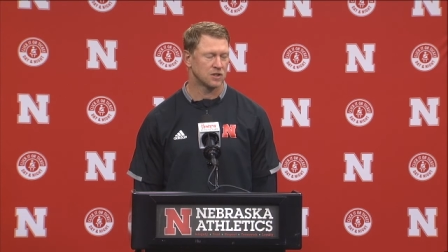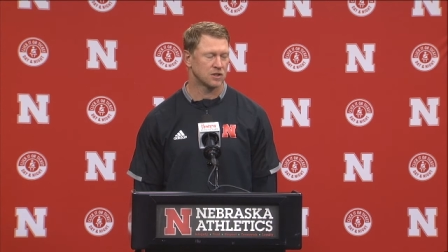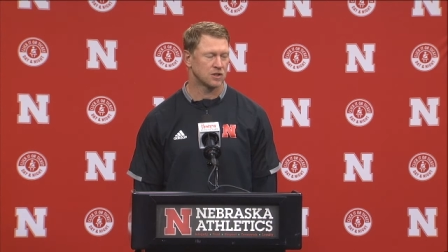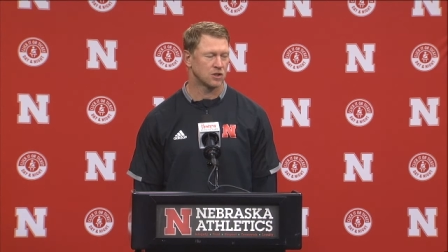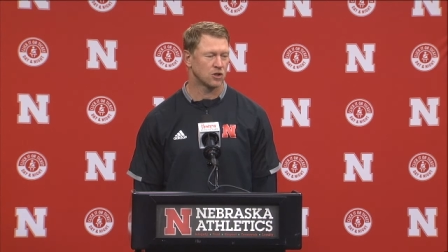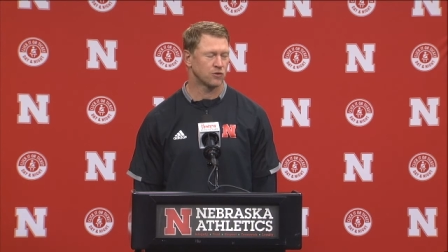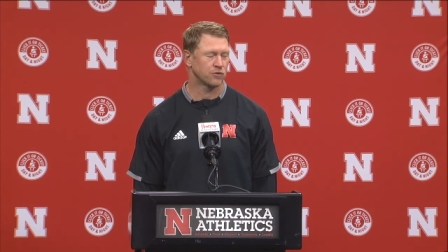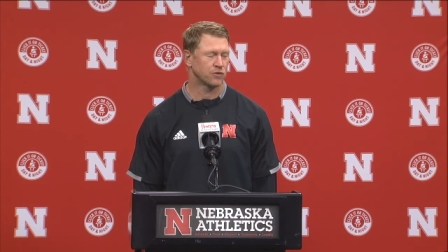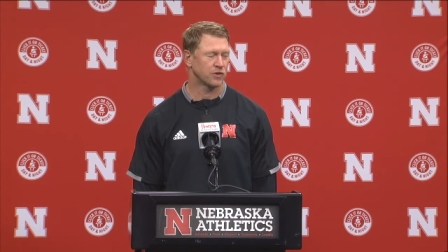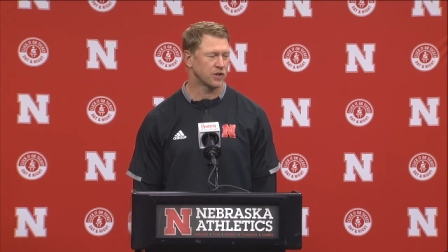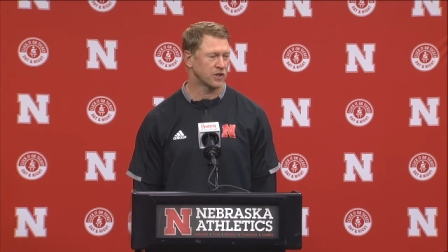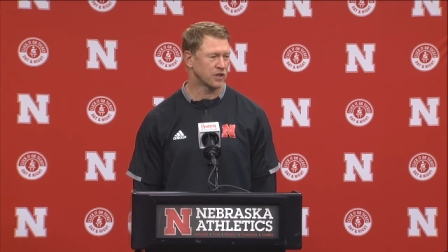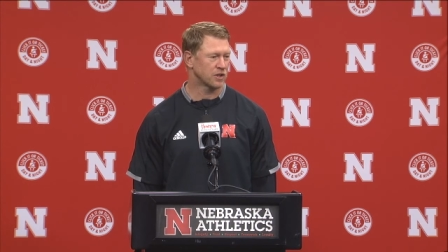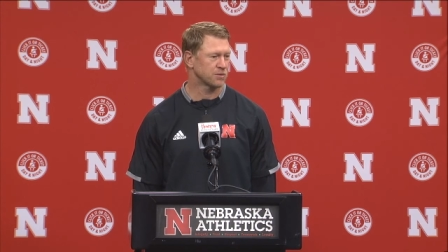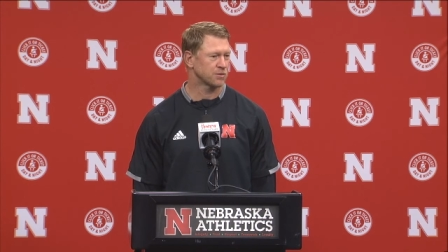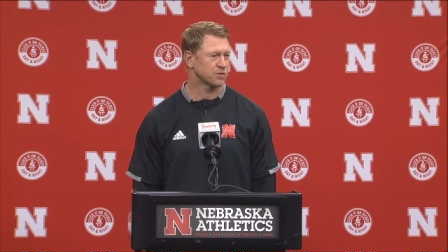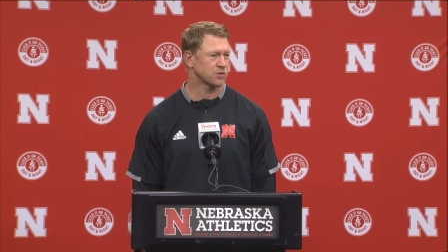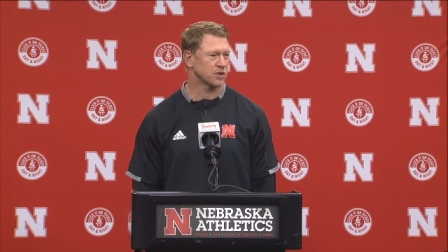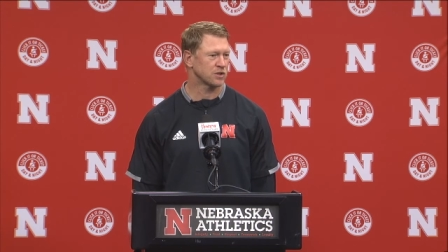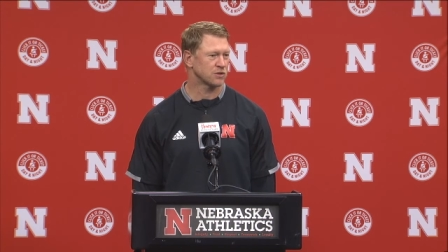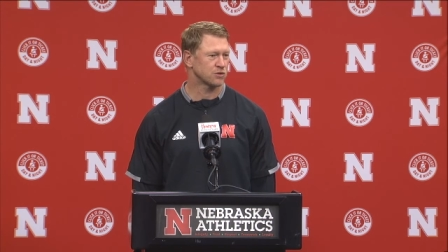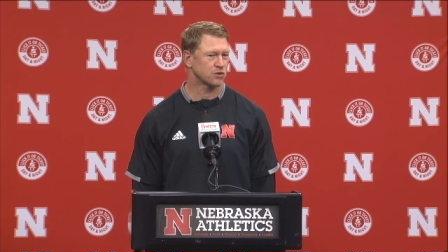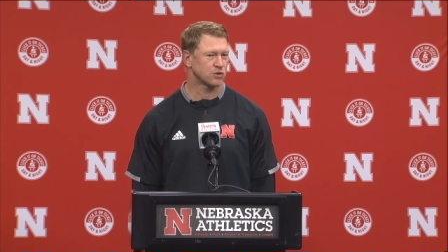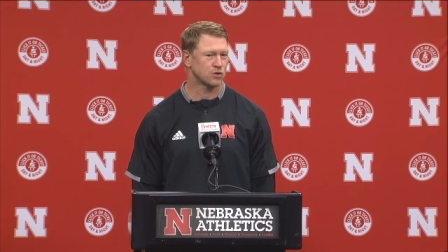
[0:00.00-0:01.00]
hopefully, it comes
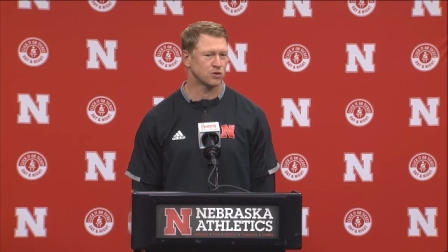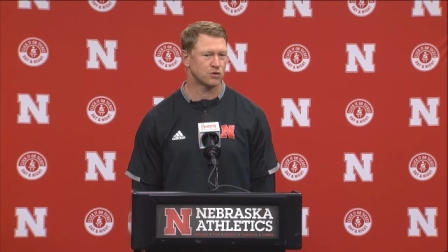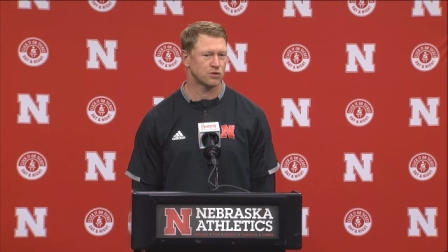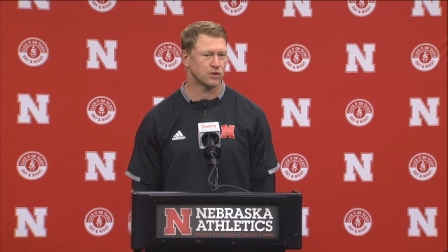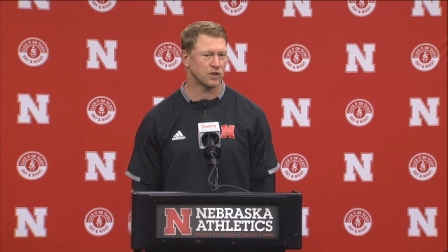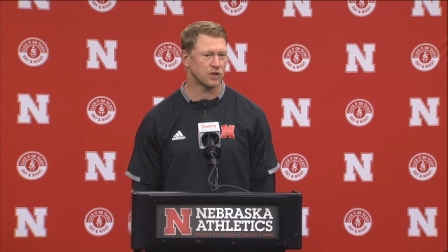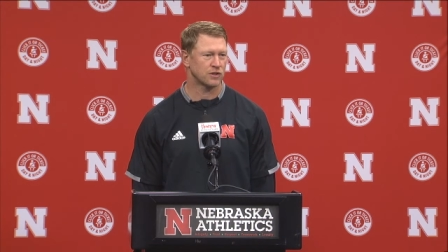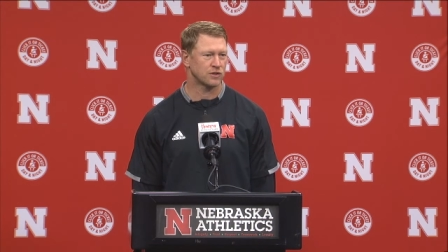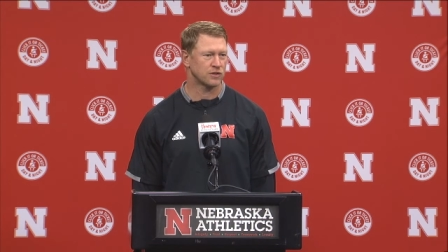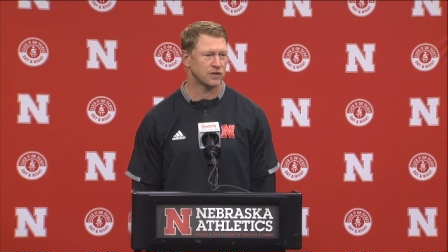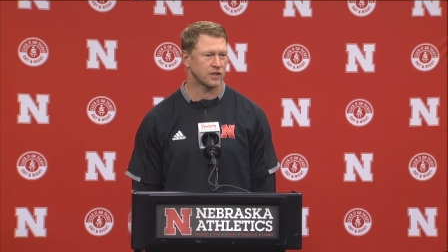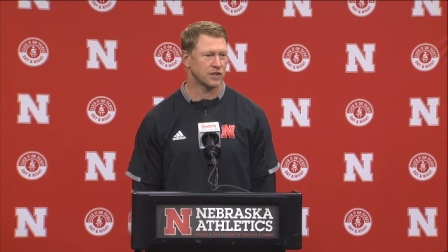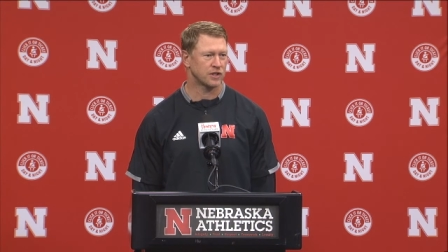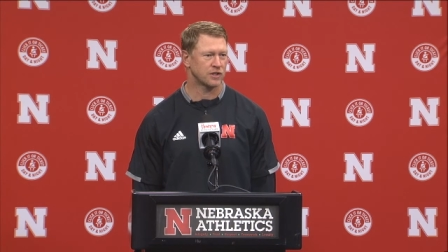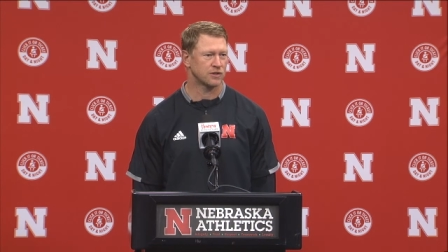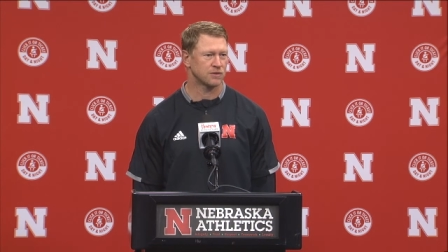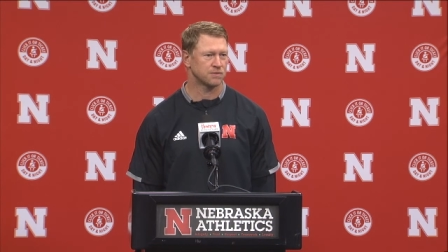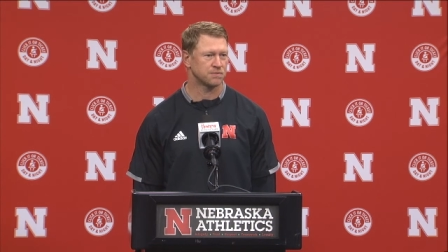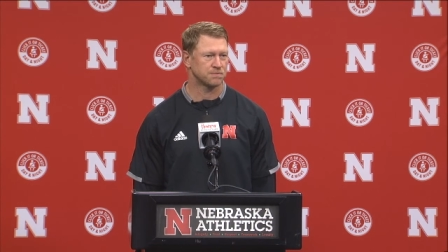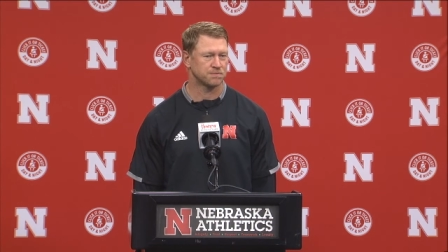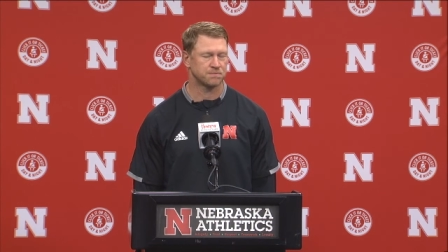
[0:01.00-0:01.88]
around sooner rather than later.